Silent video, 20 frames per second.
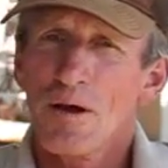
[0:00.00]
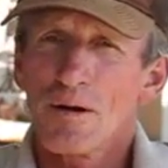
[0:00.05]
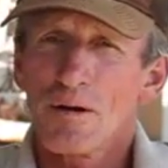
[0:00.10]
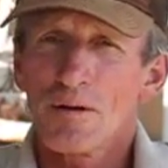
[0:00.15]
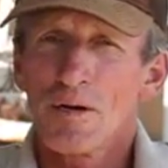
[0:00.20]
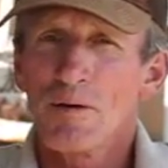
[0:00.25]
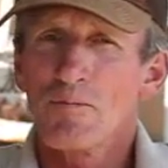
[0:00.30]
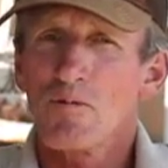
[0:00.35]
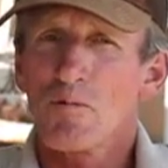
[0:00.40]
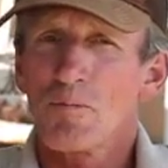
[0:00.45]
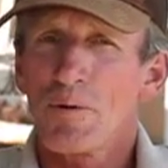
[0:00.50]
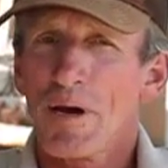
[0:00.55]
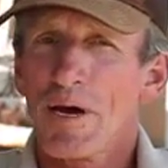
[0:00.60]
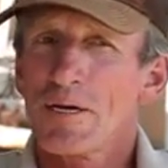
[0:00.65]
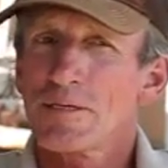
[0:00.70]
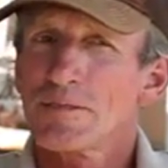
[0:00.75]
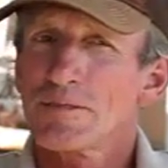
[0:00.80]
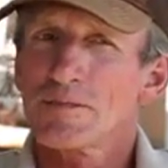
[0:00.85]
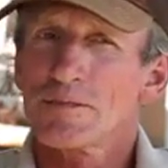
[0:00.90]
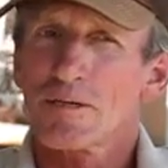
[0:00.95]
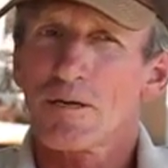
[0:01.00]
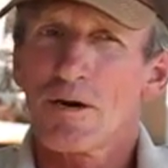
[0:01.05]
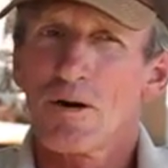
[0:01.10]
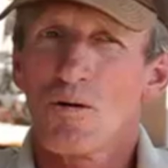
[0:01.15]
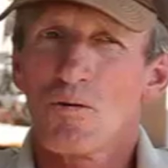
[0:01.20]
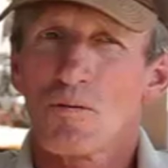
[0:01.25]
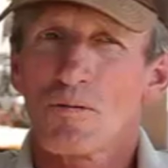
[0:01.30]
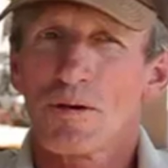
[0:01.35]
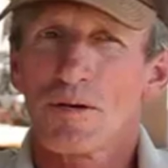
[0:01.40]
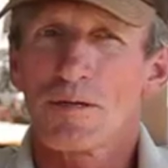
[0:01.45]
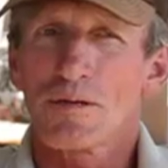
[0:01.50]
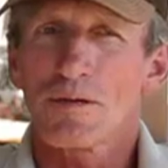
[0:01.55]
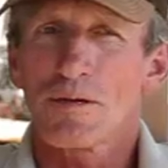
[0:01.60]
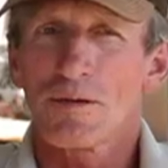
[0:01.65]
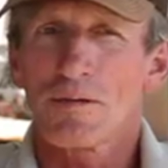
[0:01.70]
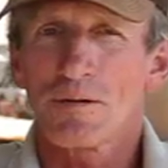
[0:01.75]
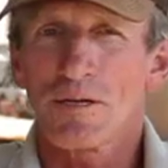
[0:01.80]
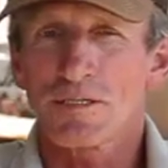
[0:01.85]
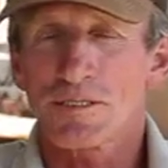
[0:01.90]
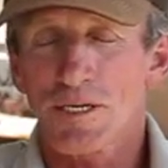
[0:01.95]
Denver Pass is a colt that,
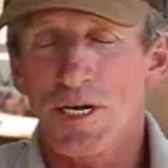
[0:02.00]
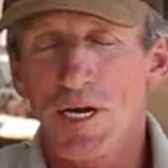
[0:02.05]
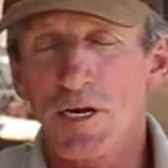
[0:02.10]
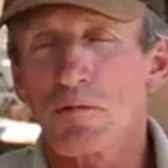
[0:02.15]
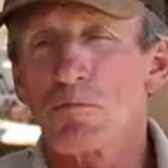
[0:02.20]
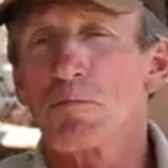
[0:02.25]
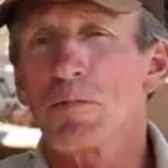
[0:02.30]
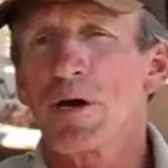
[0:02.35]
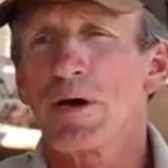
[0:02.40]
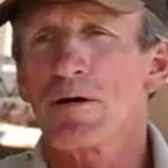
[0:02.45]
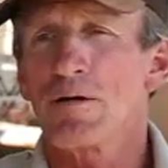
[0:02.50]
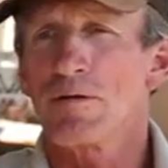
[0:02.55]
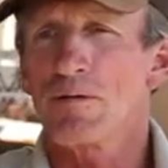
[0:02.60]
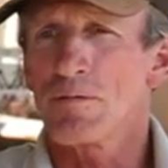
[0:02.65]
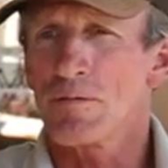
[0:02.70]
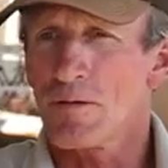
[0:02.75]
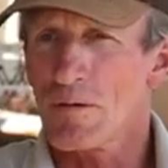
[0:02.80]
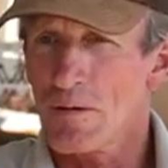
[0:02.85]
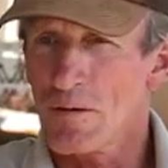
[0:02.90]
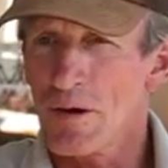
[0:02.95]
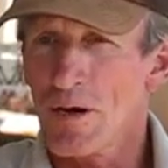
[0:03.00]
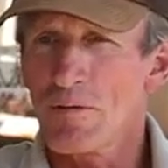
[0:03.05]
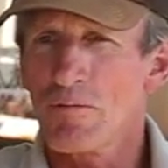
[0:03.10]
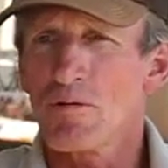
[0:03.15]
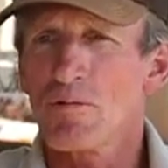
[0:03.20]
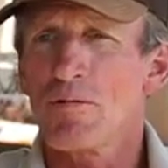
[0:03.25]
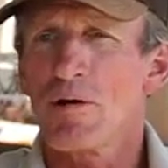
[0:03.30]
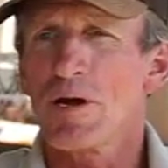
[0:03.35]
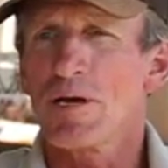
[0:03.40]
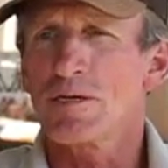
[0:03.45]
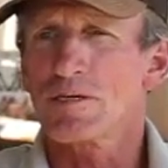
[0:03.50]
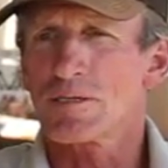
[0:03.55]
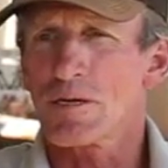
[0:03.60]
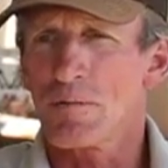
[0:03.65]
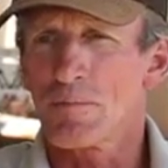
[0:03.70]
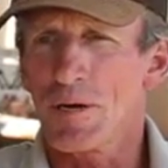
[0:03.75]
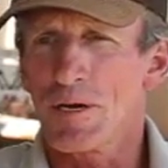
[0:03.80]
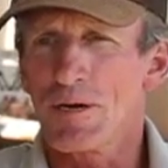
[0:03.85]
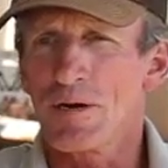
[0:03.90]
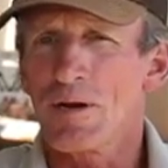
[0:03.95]
that's getting better every race. I
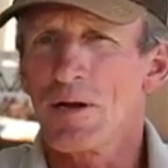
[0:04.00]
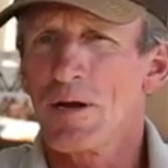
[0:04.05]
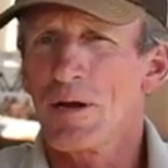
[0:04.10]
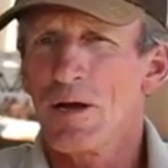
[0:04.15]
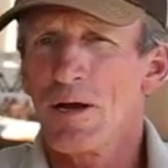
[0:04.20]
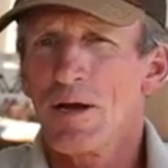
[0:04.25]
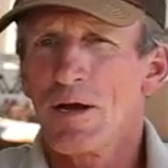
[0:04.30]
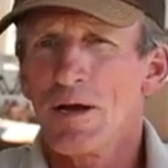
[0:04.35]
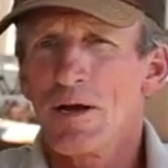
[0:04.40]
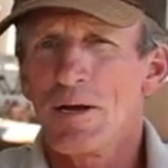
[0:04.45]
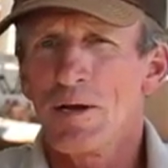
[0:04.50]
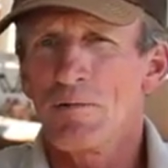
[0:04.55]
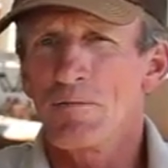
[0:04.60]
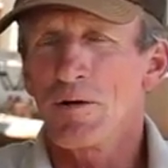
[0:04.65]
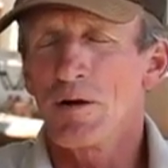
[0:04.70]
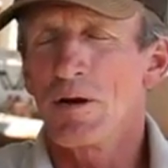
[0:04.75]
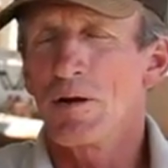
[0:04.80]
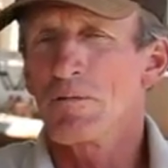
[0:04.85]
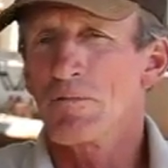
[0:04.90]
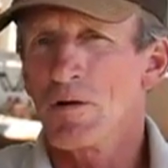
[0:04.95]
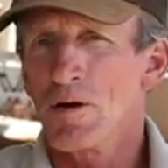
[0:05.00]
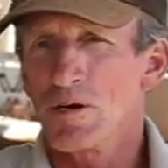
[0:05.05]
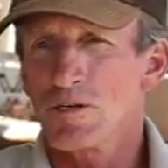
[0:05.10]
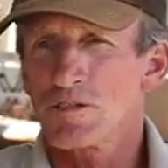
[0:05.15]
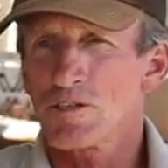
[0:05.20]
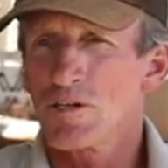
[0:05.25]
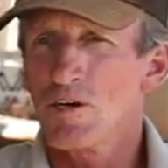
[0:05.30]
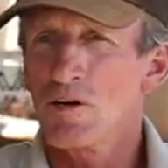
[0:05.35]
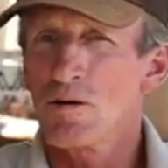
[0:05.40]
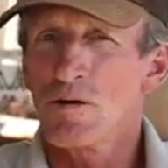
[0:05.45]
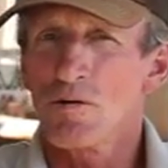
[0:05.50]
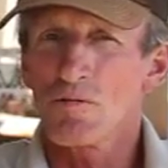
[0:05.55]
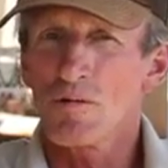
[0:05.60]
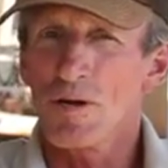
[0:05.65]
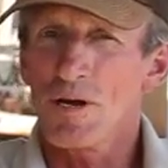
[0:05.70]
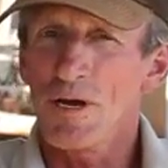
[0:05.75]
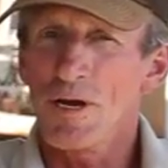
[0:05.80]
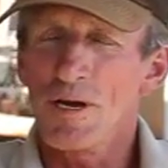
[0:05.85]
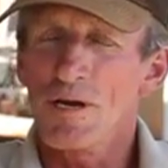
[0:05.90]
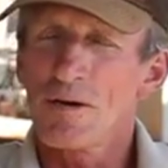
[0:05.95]
mean, he really runs good on
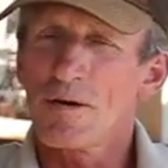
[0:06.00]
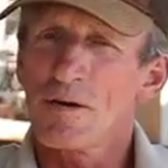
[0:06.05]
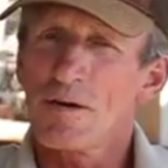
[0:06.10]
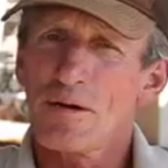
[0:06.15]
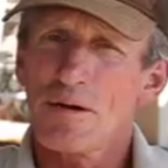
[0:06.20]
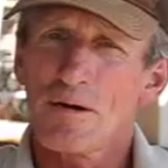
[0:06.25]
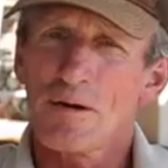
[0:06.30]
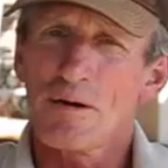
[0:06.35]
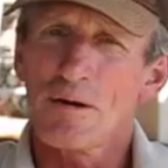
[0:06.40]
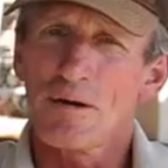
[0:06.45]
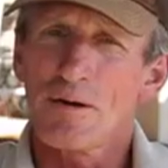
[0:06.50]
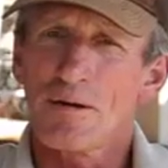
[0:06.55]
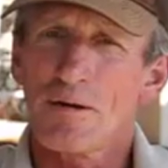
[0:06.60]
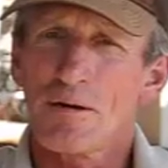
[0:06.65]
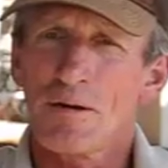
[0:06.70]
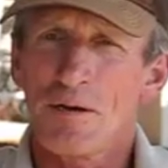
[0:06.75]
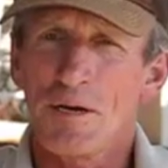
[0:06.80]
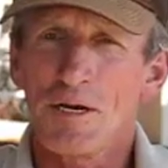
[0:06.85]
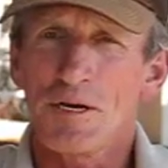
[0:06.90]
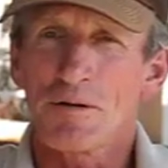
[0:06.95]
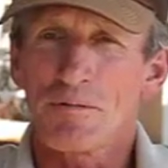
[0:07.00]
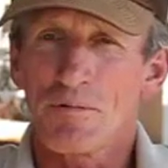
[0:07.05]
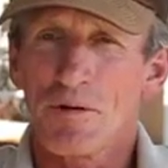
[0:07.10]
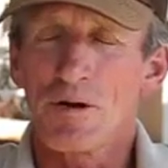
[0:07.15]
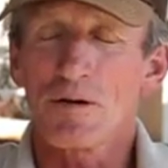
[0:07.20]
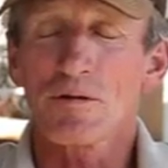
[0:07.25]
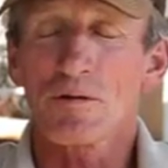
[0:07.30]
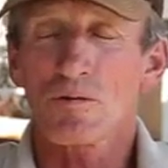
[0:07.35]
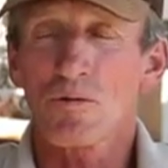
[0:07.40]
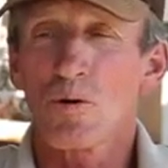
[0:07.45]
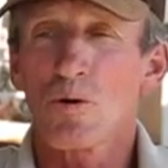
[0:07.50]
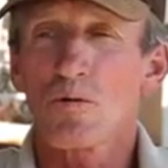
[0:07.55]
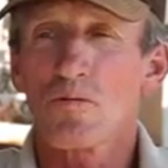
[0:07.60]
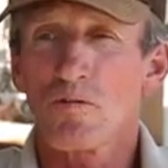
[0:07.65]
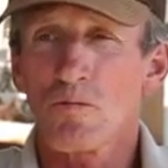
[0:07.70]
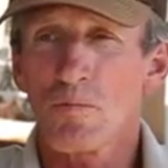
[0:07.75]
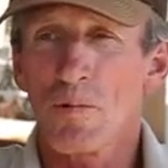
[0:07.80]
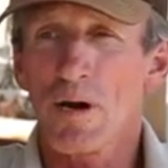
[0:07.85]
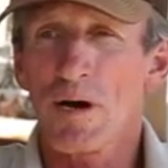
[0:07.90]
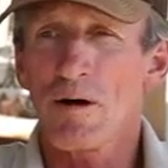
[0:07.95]
the end. Uh, he can run a quarter of
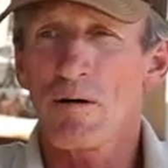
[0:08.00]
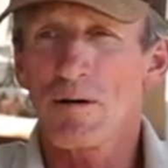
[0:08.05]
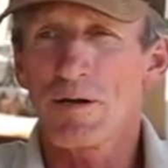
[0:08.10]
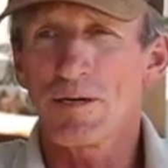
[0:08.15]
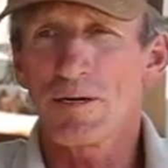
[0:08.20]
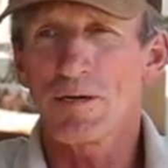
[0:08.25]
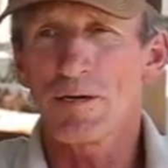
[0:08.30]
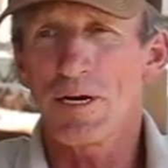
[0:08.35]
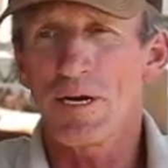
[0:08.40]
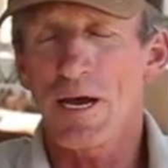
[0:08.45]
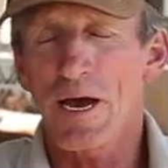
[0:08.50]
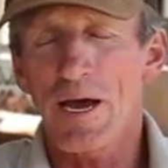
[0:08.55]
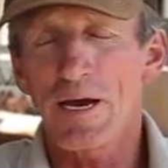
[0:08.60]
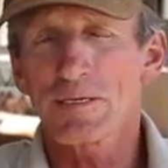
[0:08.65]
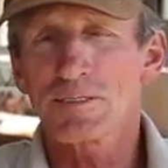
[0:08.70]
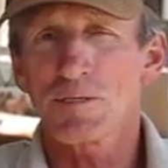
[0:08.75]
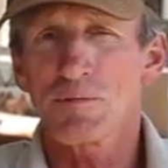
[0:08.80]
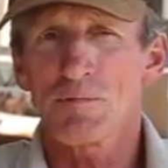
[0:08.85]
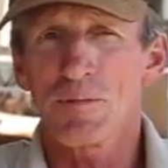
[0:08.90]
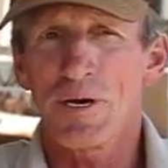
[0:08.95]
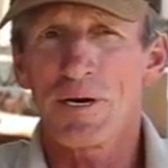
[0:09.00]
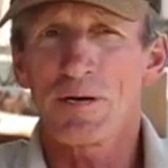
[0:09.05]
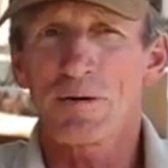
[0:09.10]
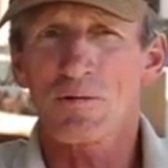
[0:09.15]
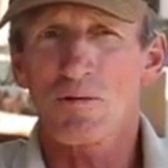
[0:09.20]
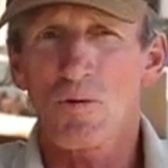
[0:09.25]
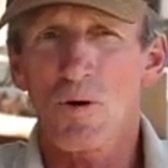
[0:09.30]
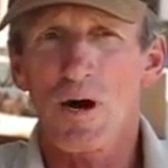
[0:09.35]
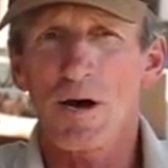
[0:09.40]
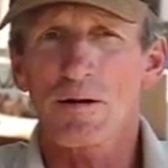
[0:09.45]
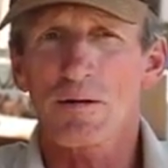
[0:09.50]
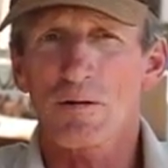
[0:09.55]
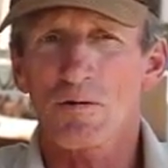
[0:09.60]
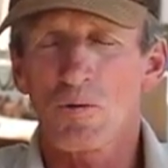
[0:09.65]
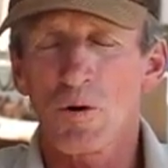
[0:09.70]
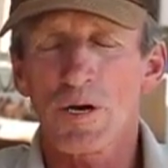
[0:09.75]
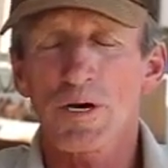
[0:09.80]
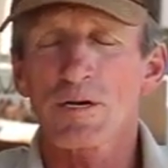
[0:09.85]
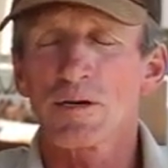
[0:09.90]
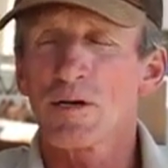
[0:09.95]
a mile. He, he hasn't been quite
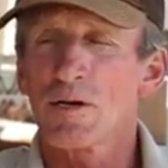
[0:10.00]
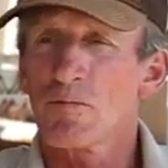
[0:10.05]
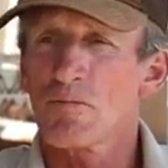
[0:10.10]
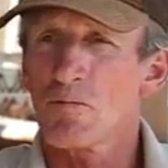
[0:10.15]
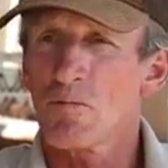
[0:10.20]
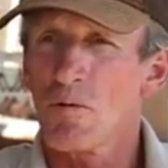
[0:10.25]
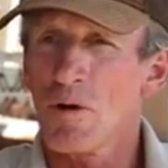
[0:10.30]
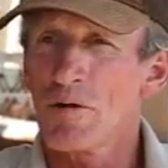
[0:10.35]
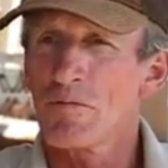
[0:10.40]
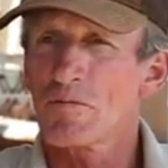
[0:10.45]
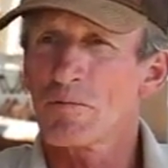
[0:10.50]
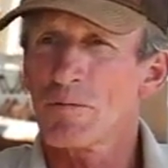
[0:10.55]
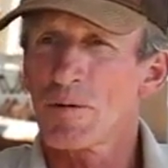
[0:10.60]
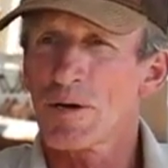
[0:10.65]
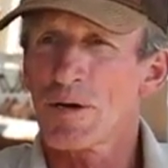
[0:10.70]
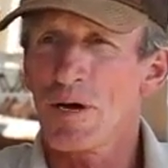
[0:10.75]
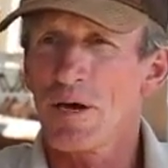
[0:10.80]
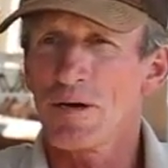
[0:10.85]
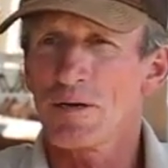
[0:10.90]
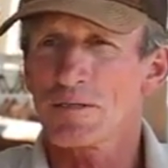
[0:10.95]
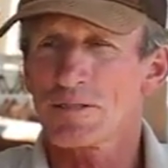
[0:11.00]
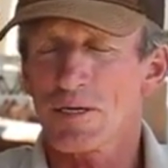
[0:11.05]
quick enough away from the gates.